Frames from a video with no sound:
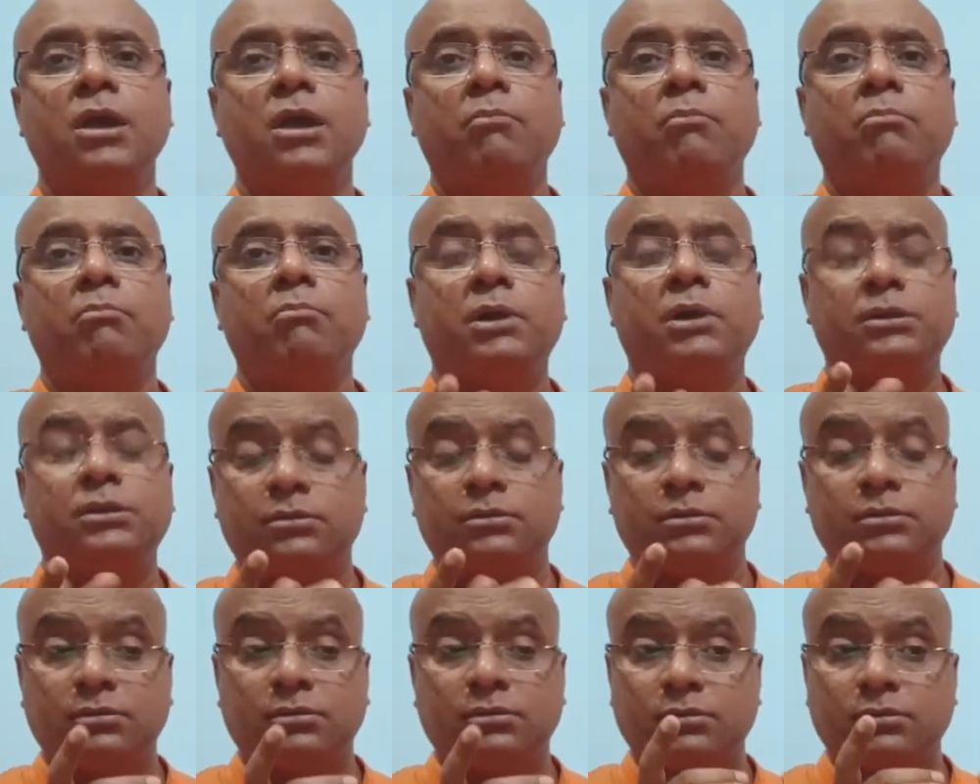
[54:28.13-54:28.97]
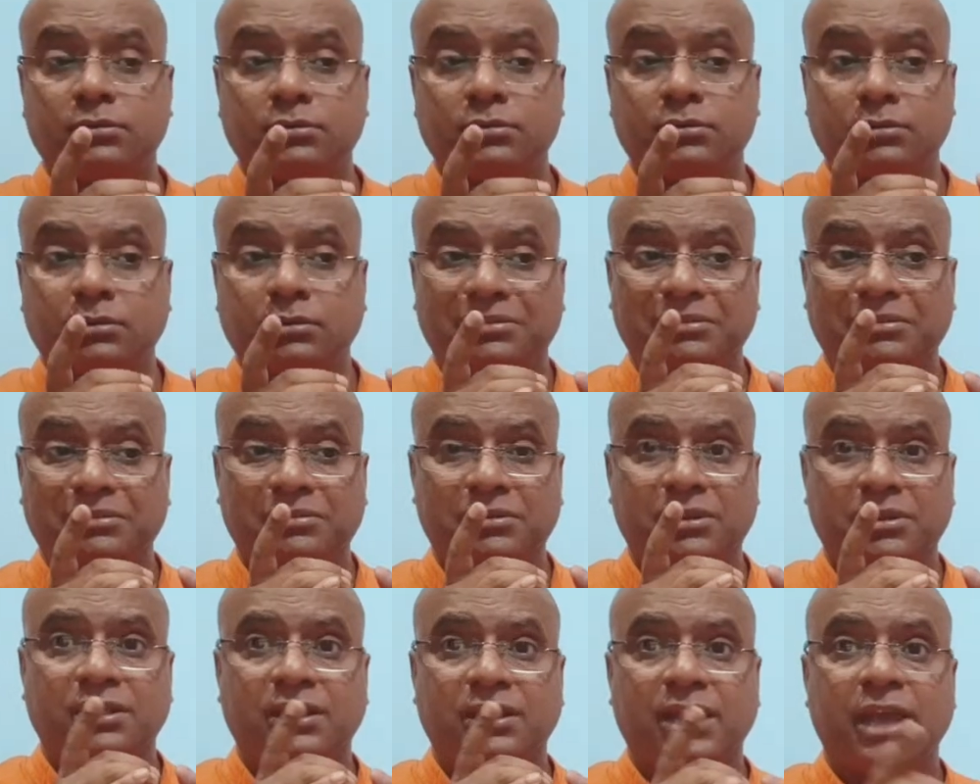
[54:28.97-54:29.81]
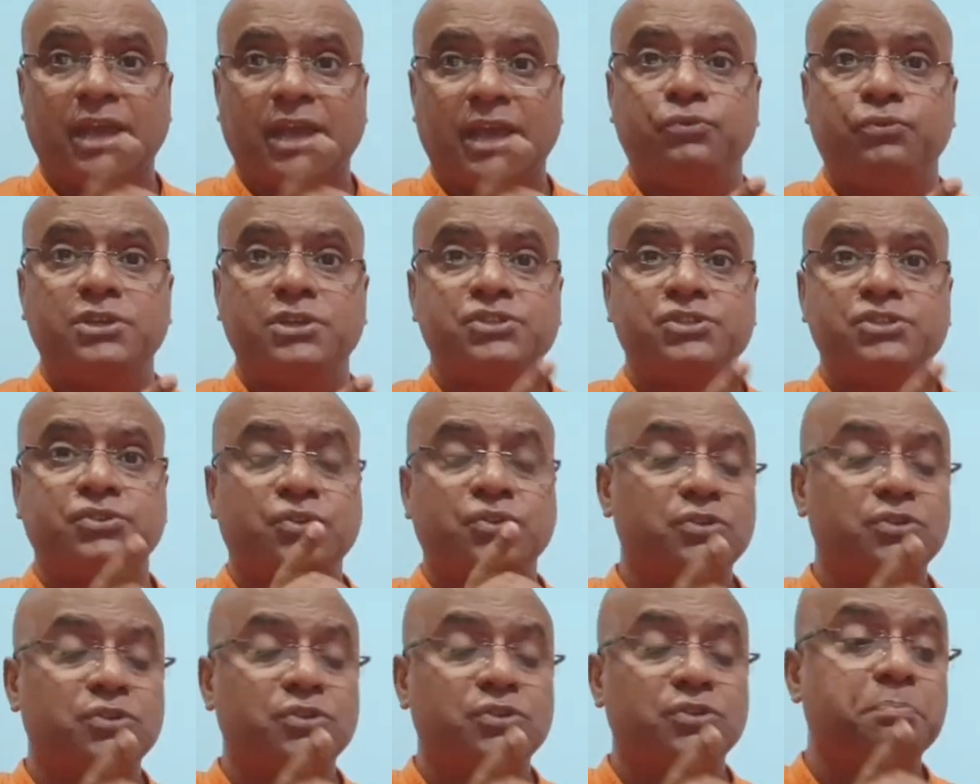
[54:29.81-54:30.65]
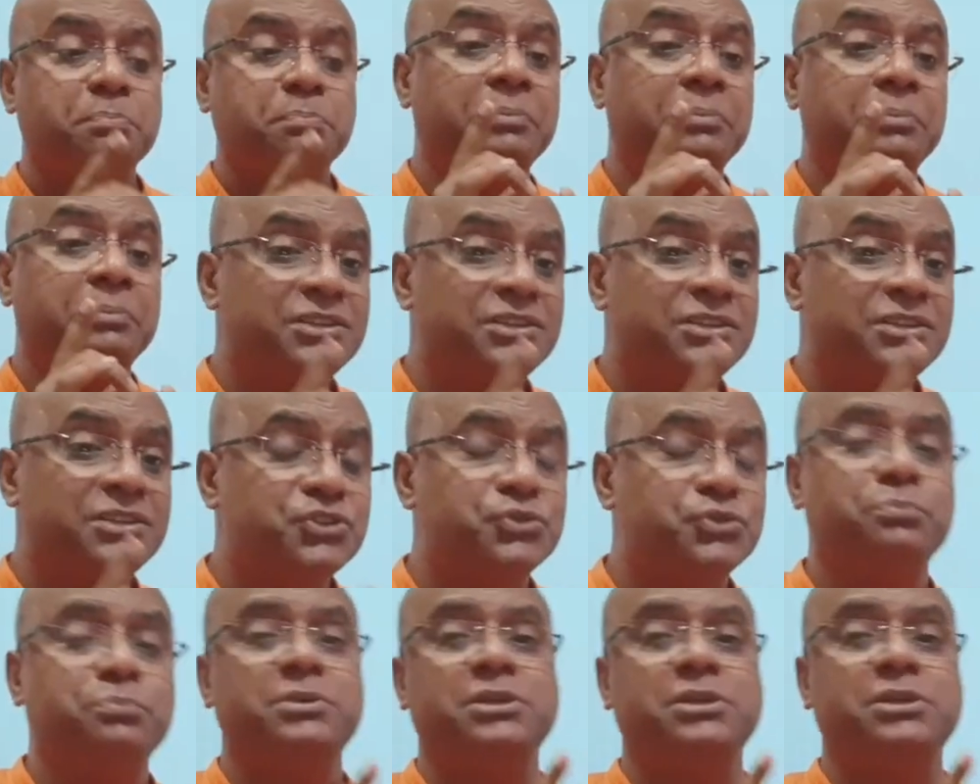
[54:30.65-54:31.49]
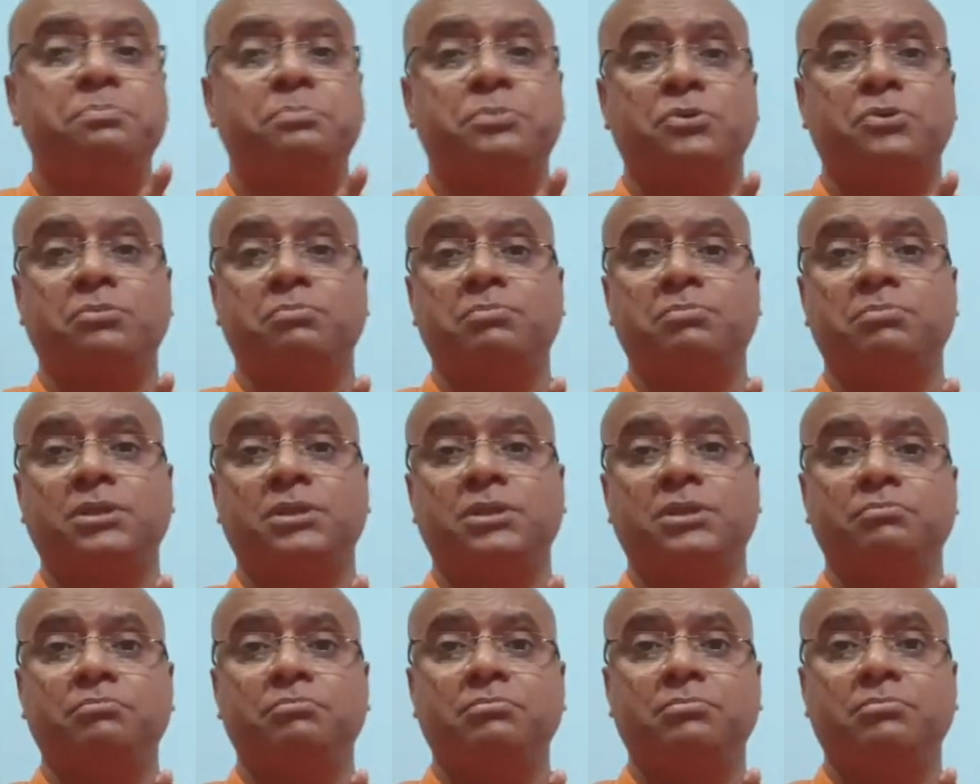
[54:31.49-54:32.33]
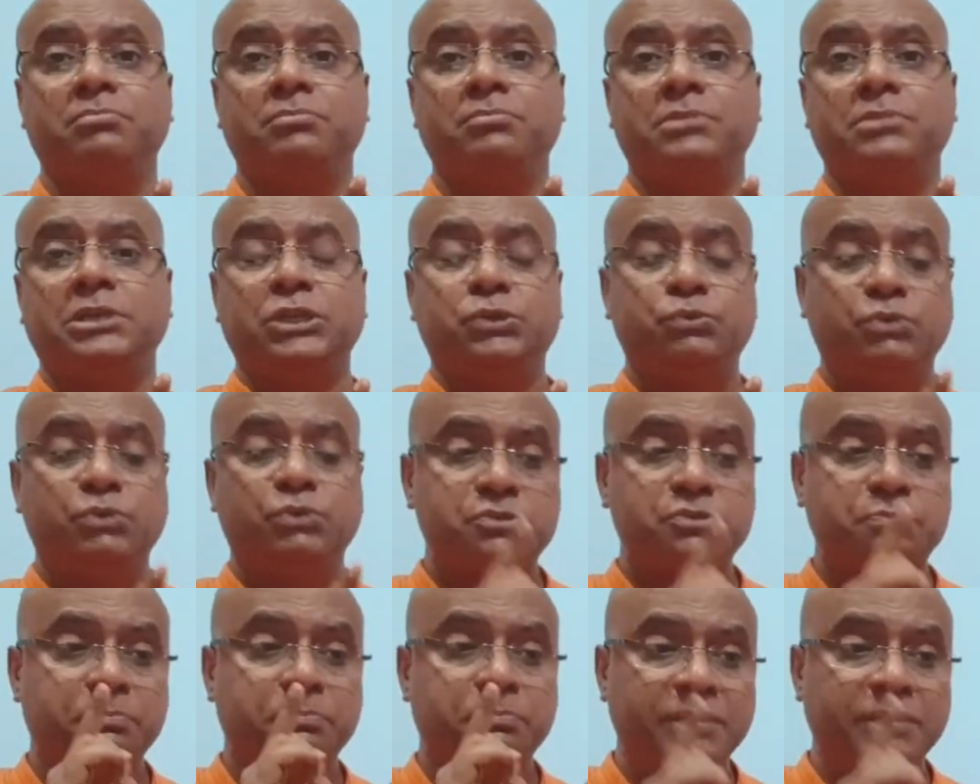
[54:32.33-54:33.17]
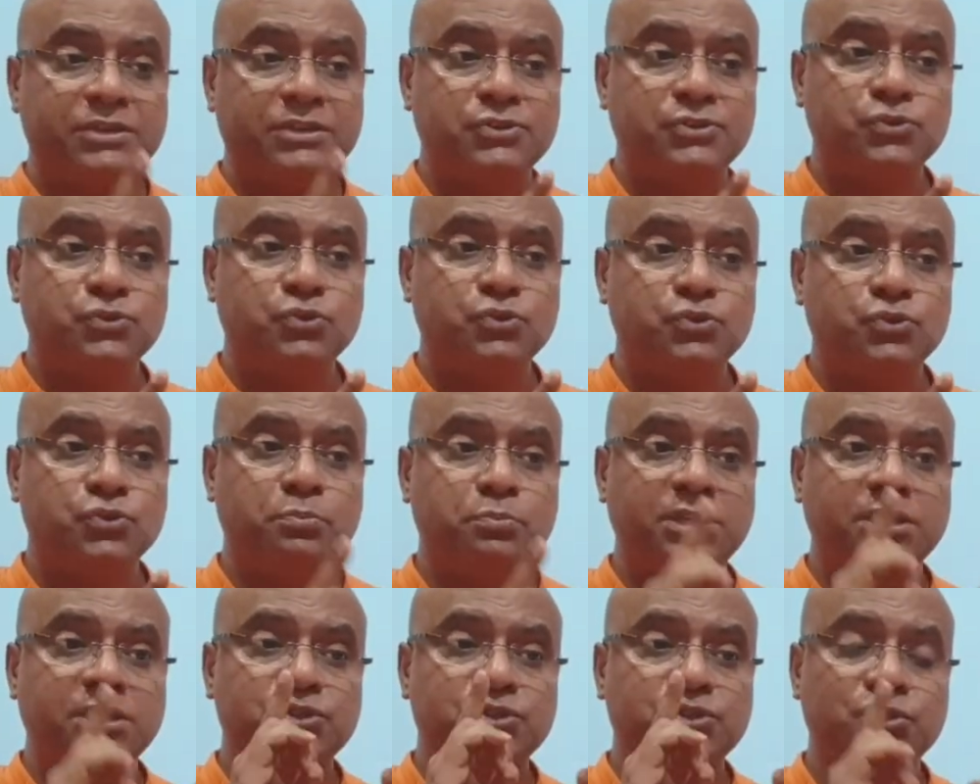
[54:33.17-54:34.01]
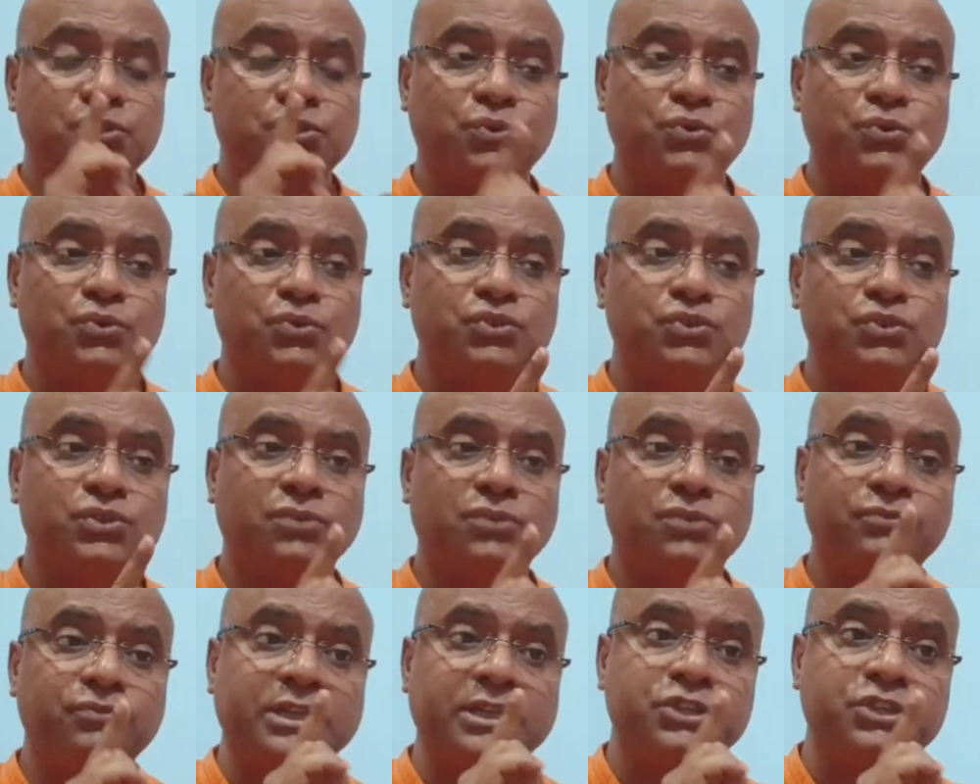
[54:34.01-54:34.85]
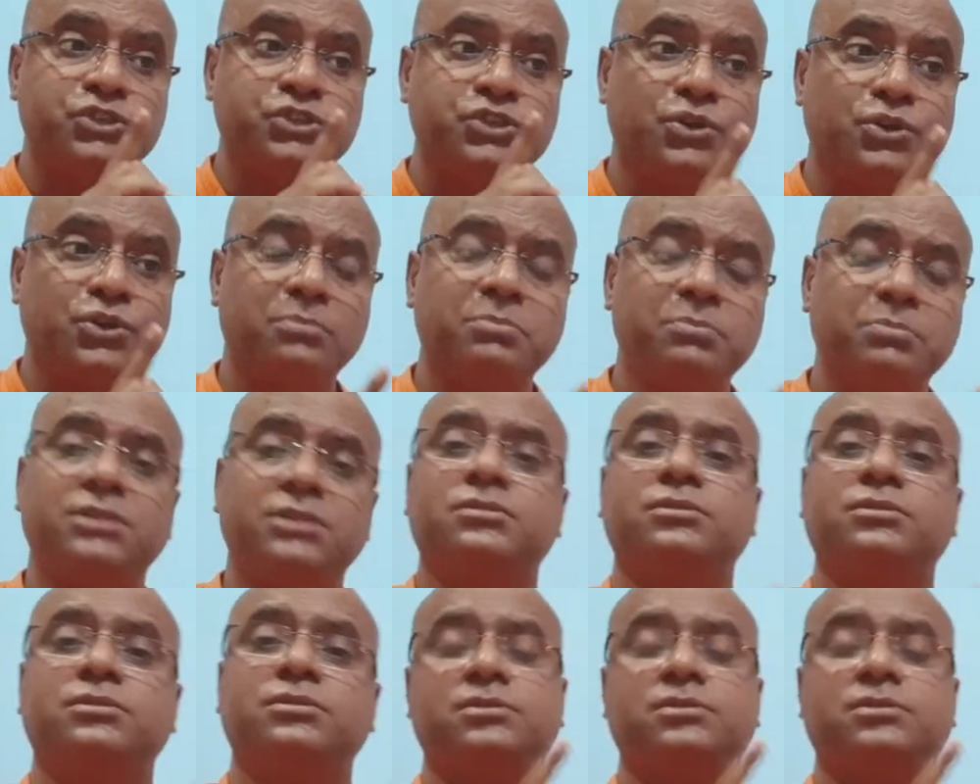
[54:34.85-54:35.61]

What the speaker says: But the life was not meant to be a problem. It was meant to be a source of enjoyment.